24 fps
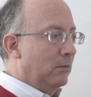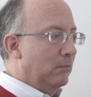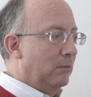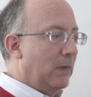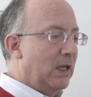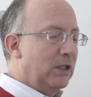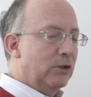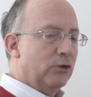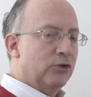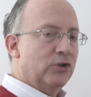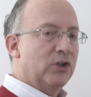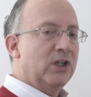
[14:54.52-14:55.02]

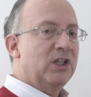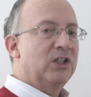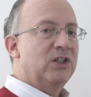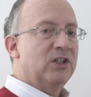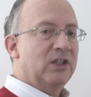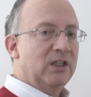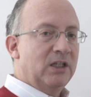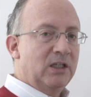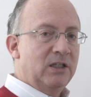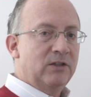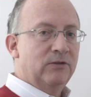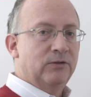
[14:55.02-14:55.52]
make the
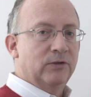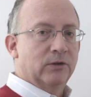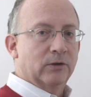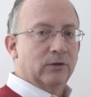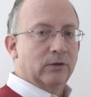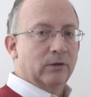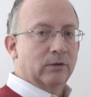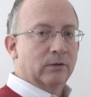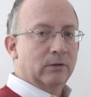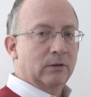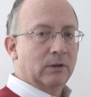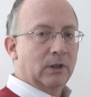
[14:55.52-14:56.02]
change
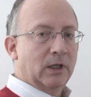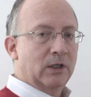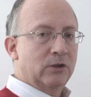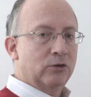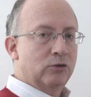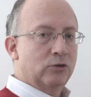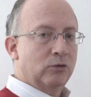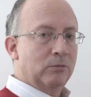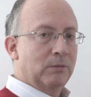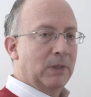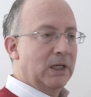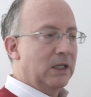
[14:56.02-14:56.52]
easier
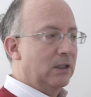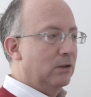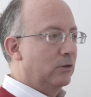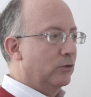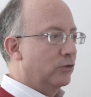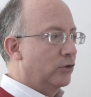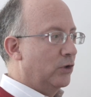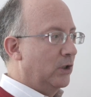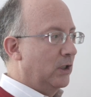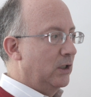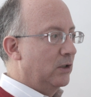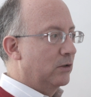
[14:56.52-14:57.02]
and to make
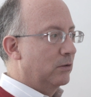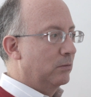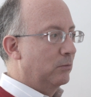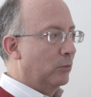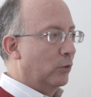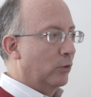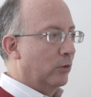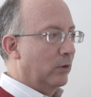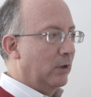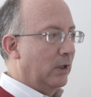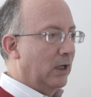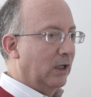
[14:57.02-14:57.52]
the change
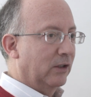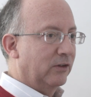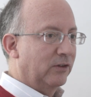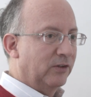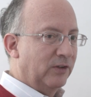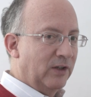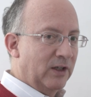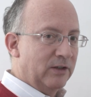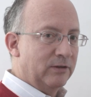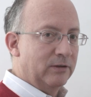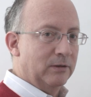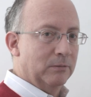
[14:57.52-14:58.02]
more
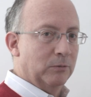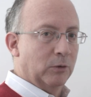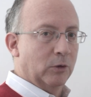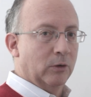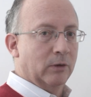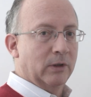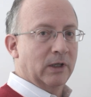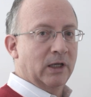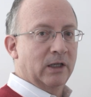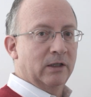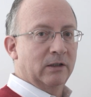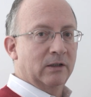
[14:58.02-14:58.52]

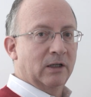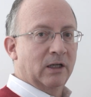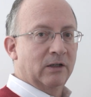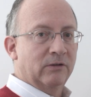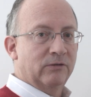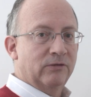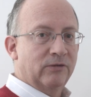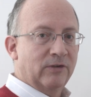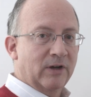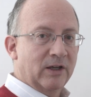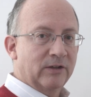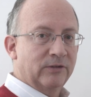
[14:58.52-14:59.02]
accessible
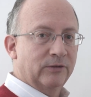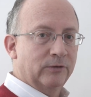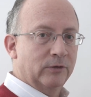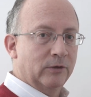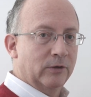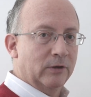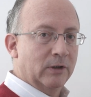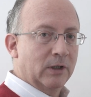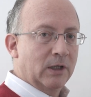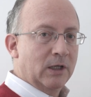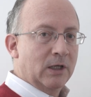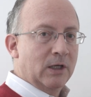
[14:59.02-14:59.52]
and
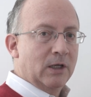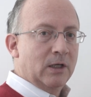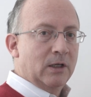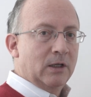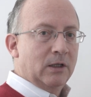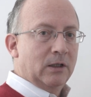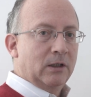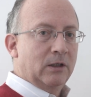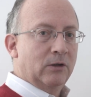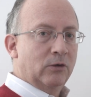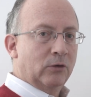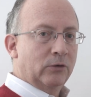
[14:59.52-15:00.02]
faster,
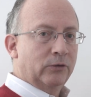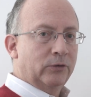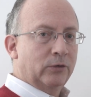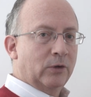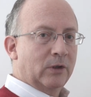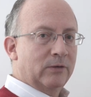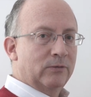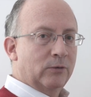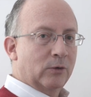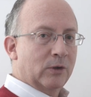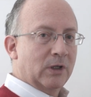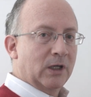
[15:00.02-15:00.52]
It
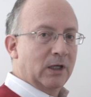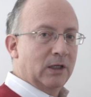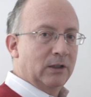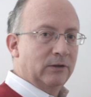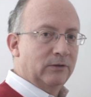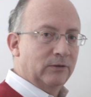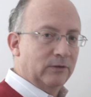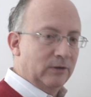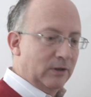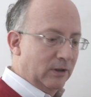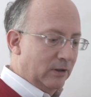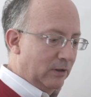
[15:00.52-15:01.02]
also
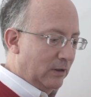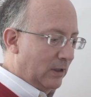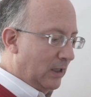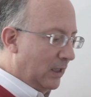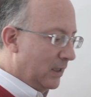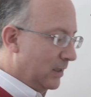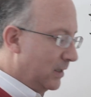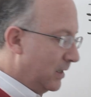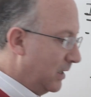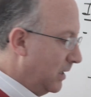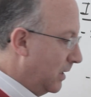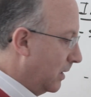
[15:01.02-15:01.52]
advocates the
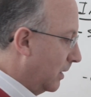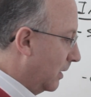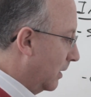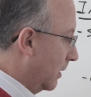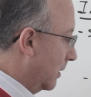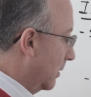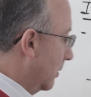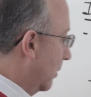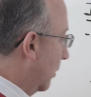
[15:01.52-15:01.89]
idea